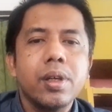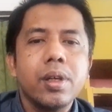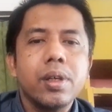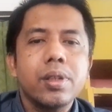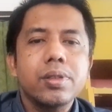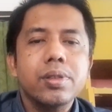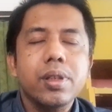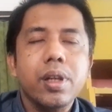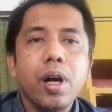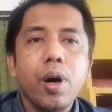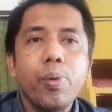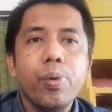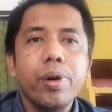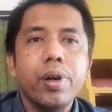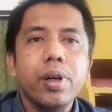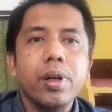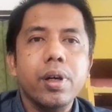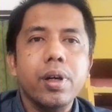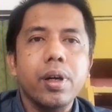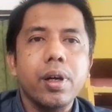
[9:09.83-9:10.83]

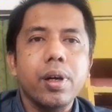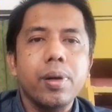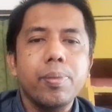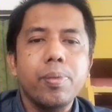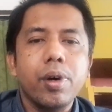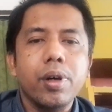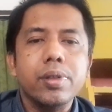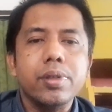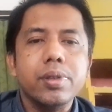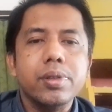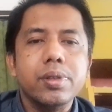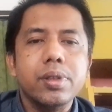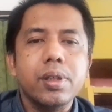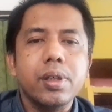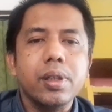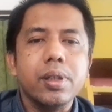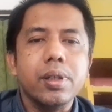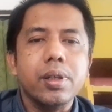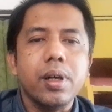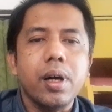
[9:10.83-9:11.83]
slower and motor skills